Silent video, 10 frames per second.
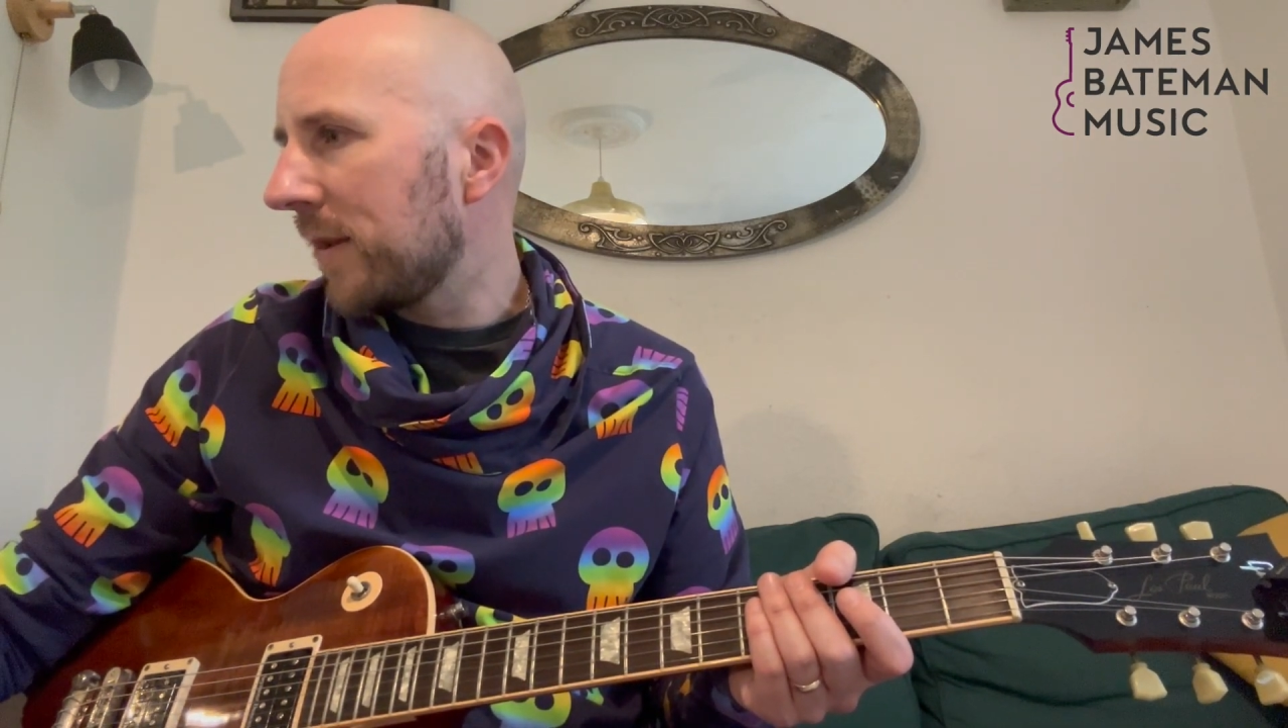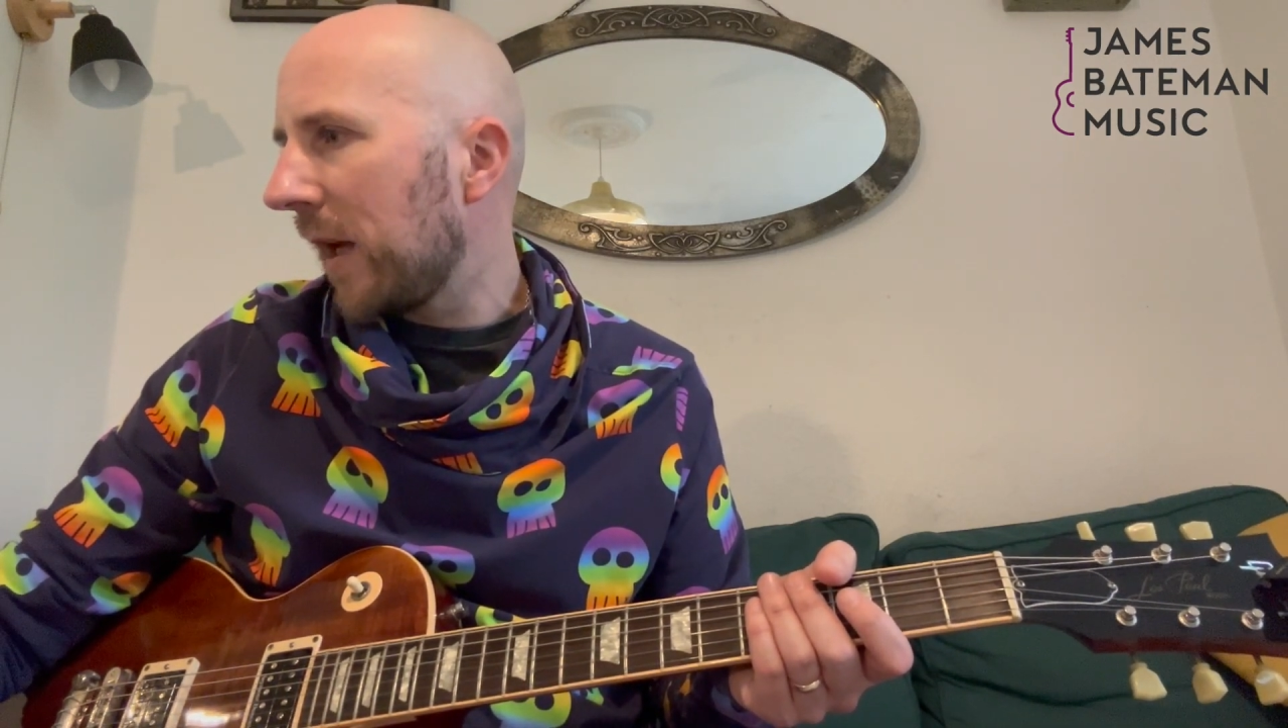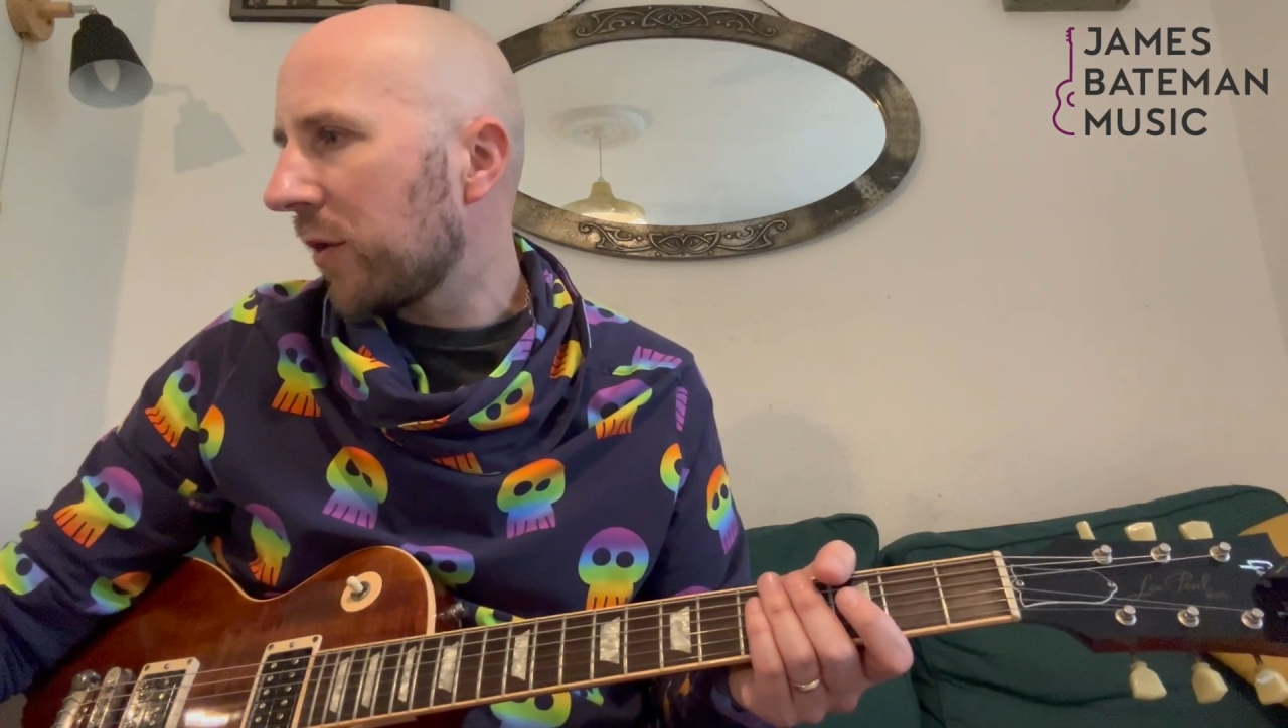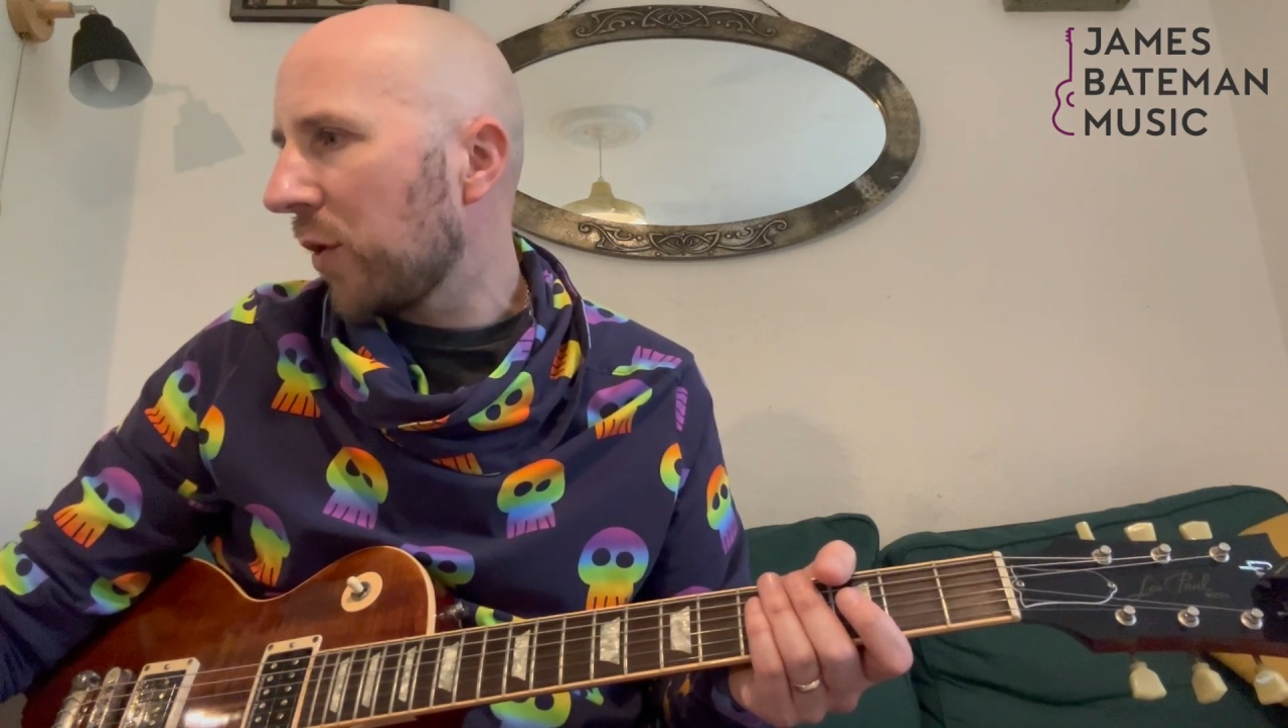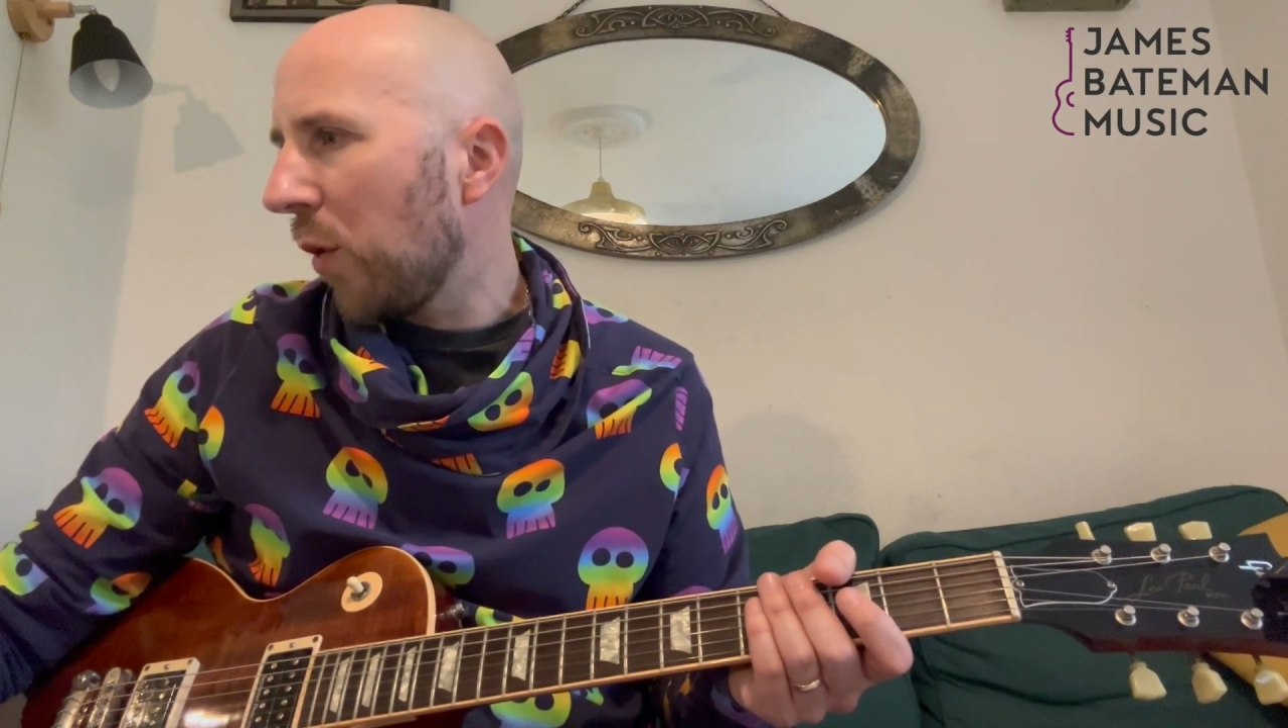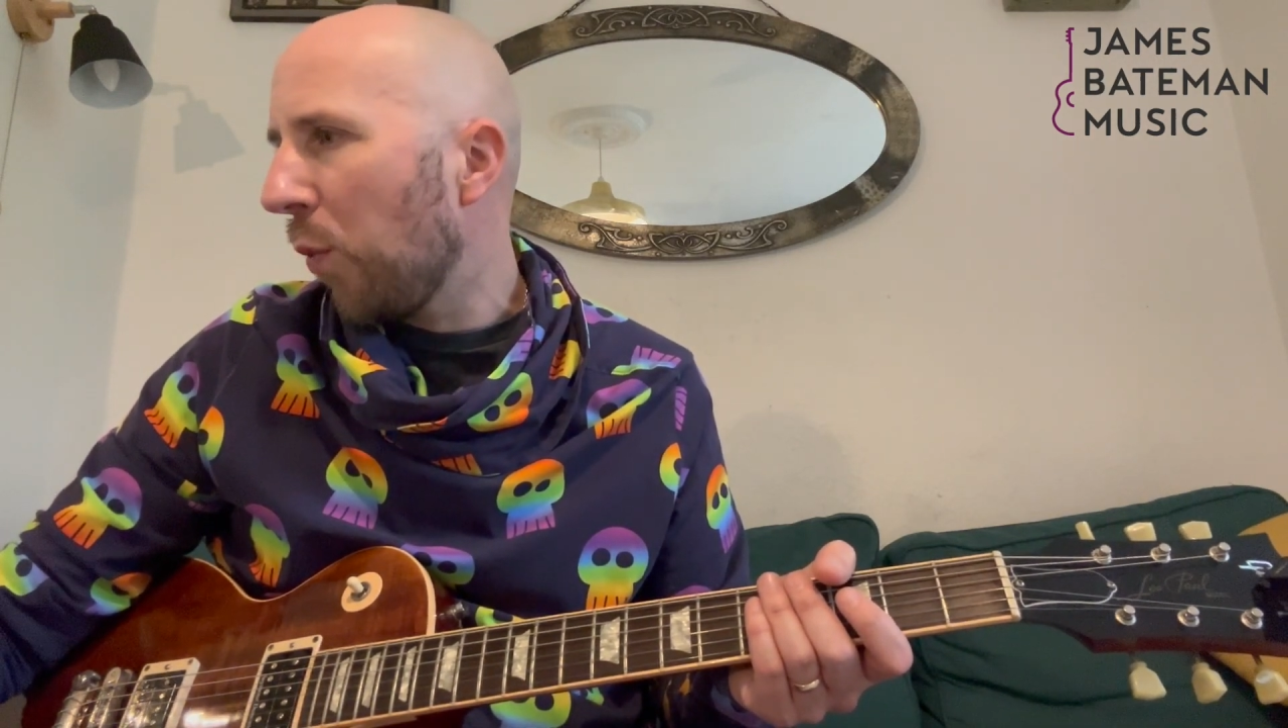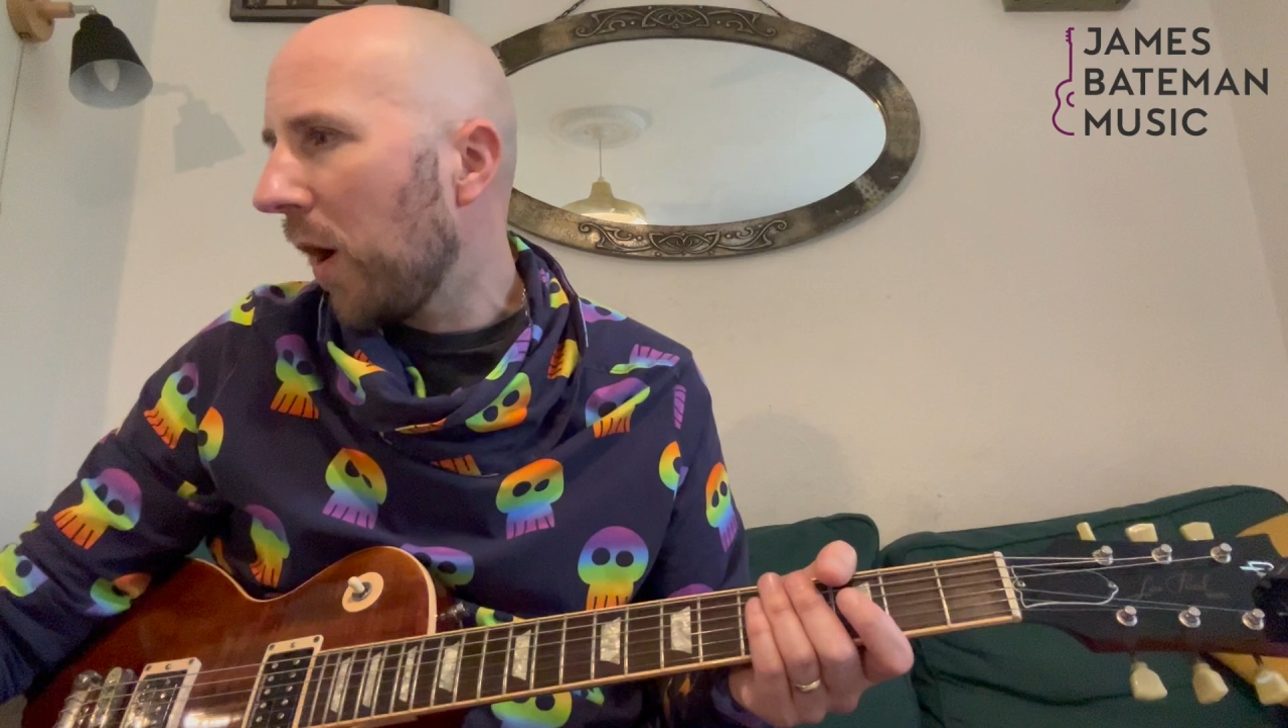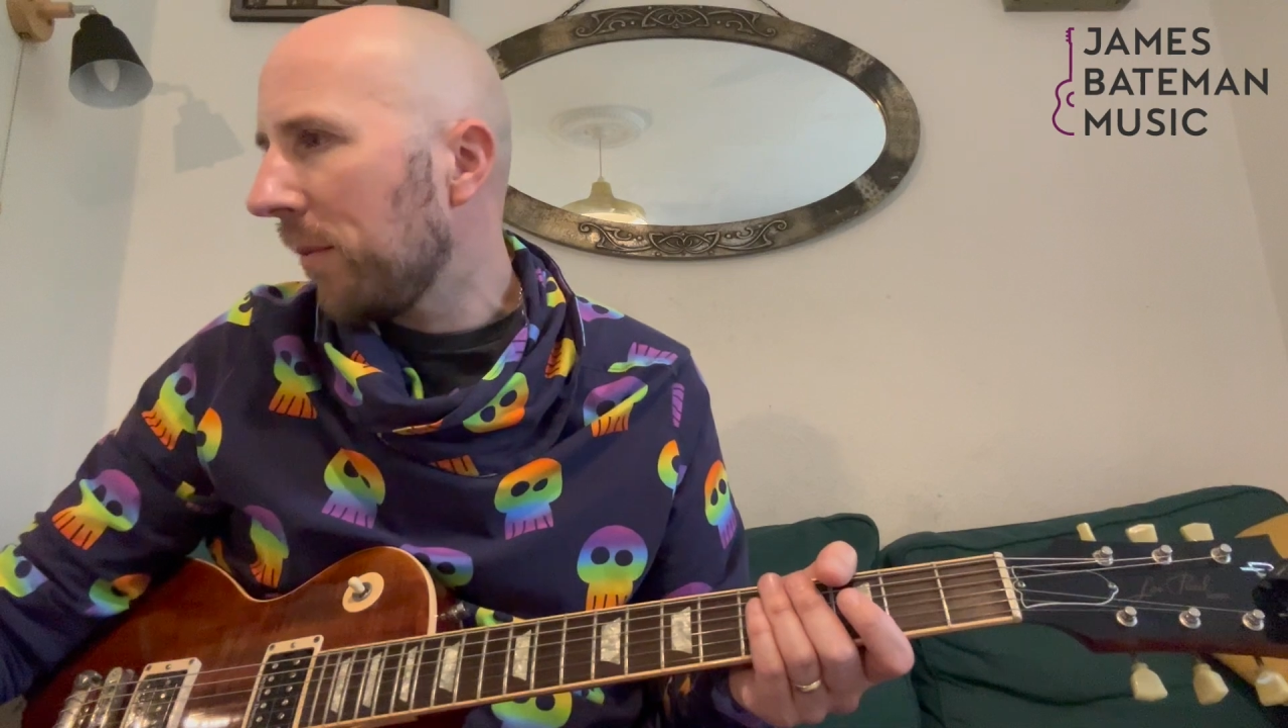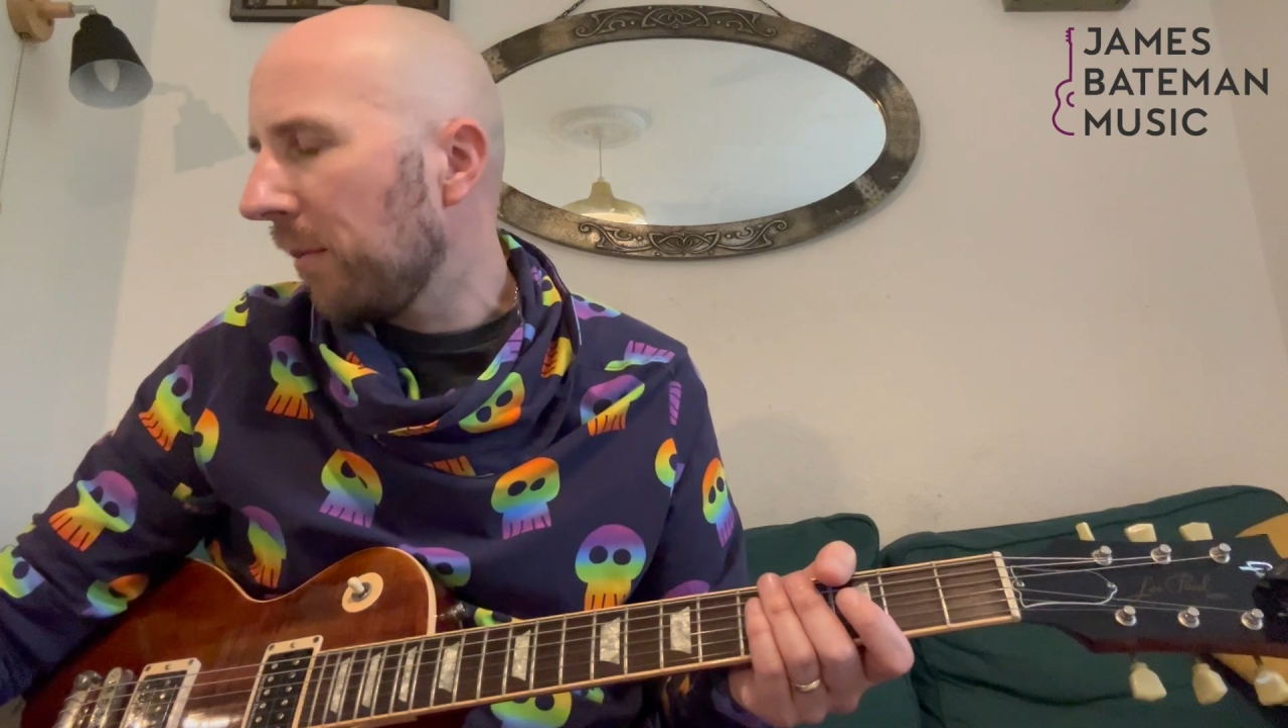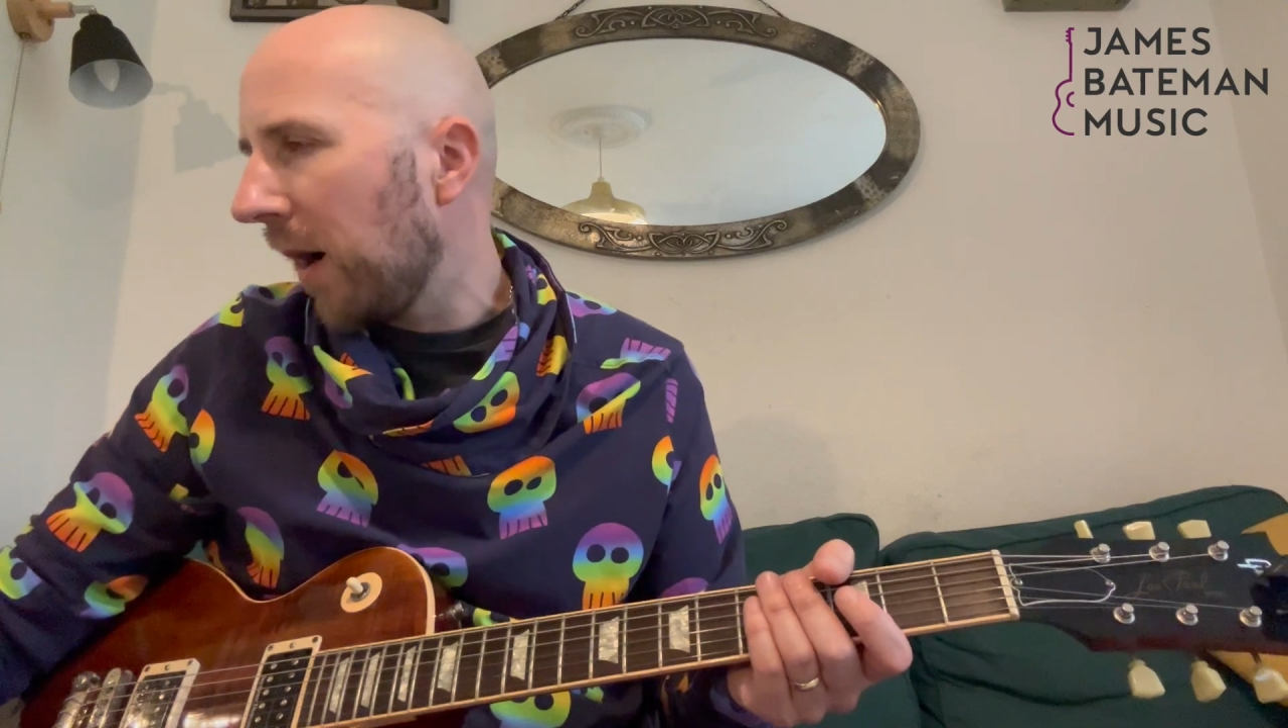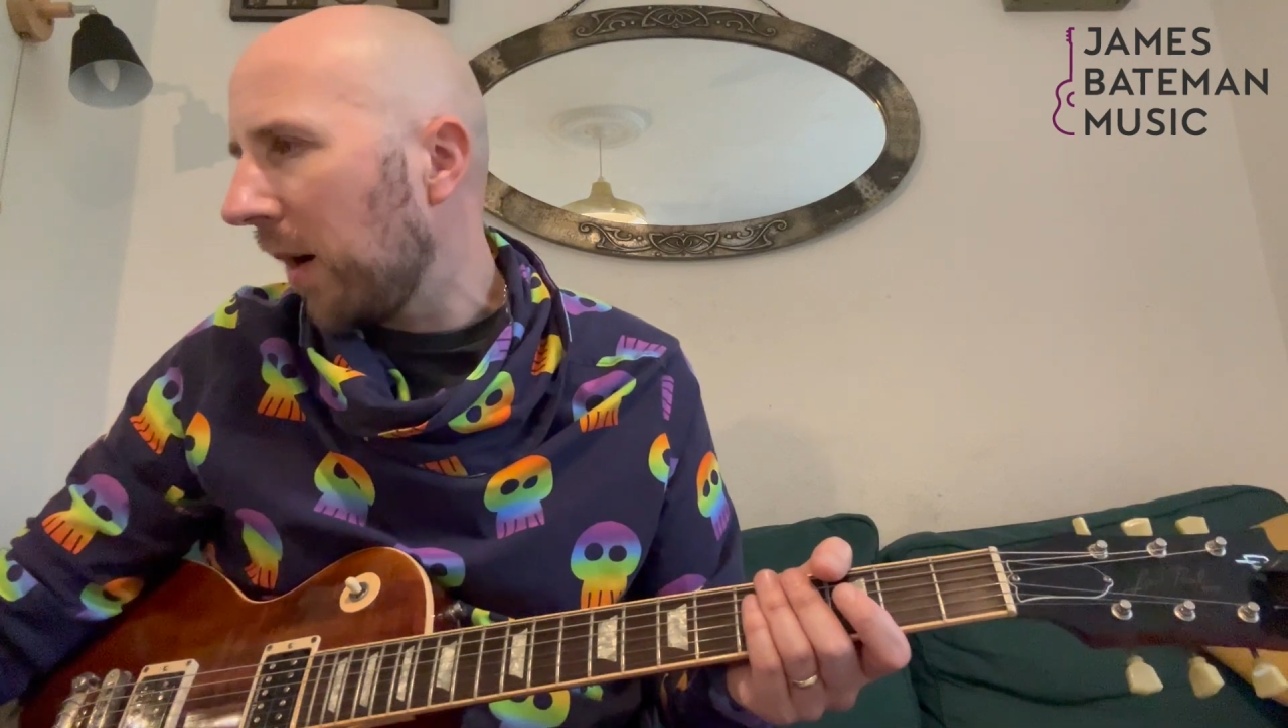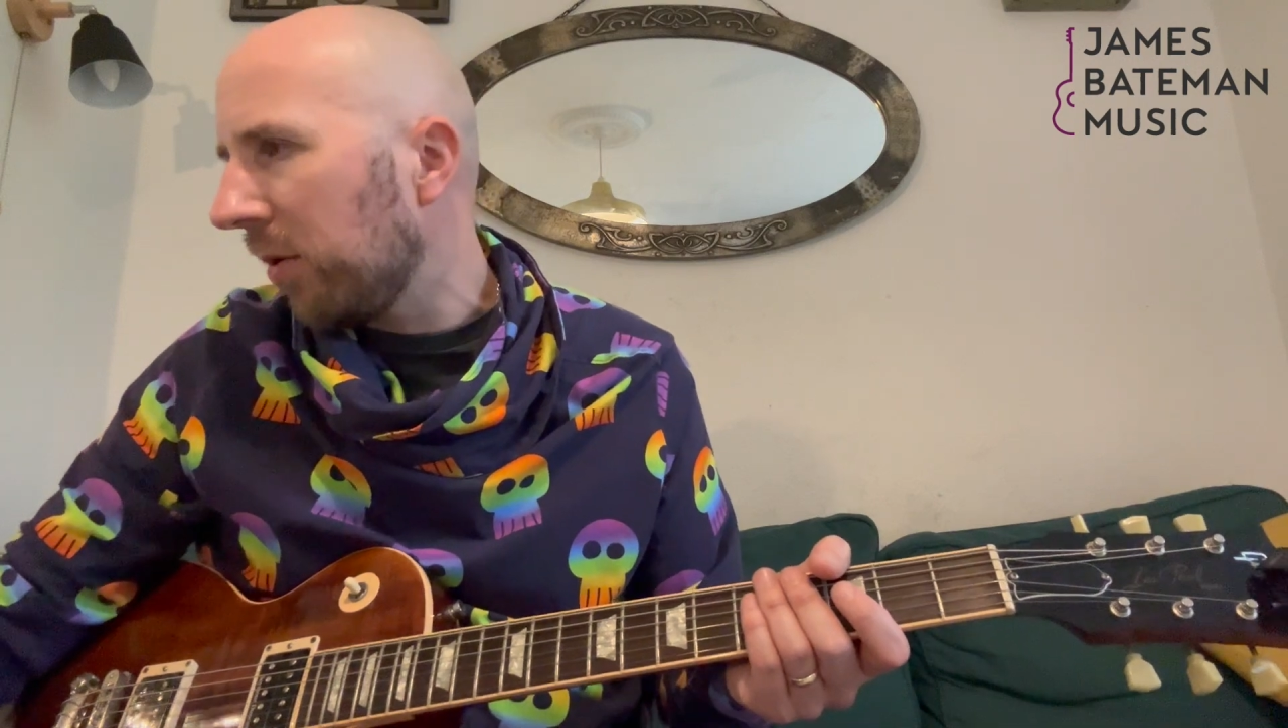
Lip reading: down to a 1-bar